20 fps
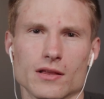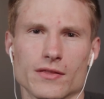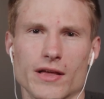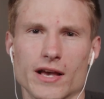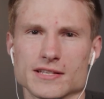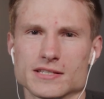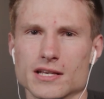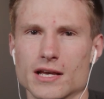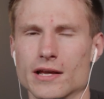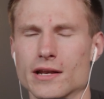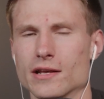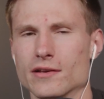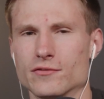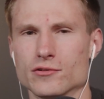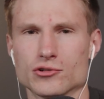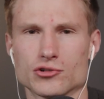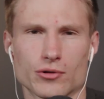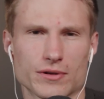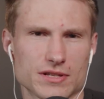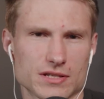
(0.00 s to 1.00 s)
That said, if
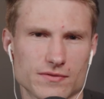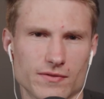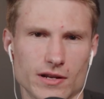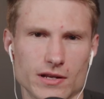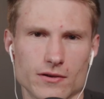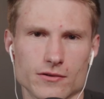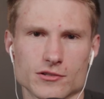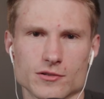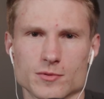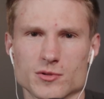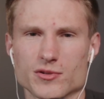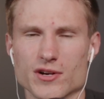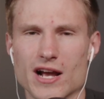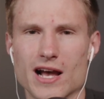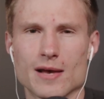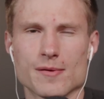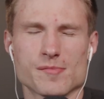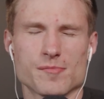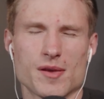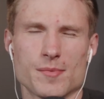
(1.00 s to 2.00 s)
you enjoyed this video,
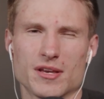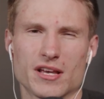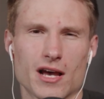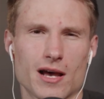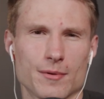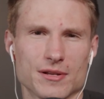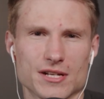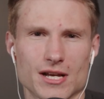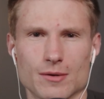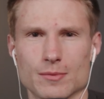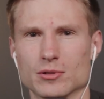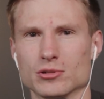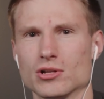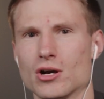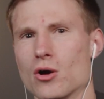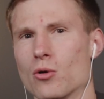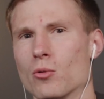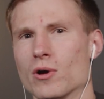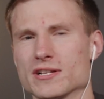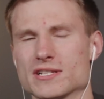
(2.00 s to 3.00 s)
subscribe and maybe comment down
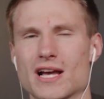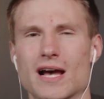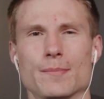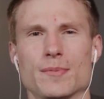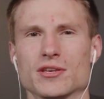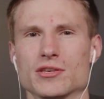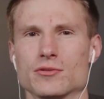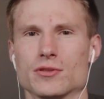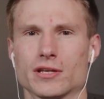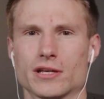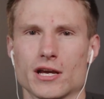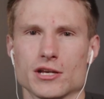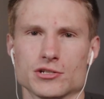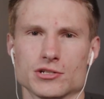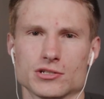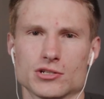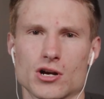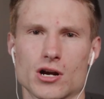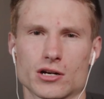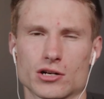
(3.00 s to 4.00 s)
below what topic you think I
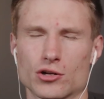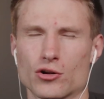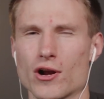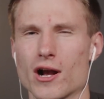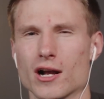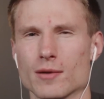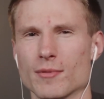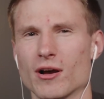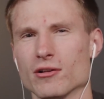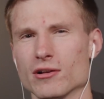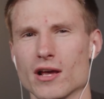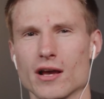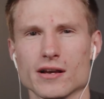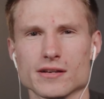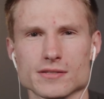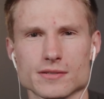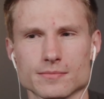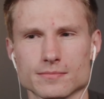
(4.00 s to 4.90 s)
should talk to Grok about next.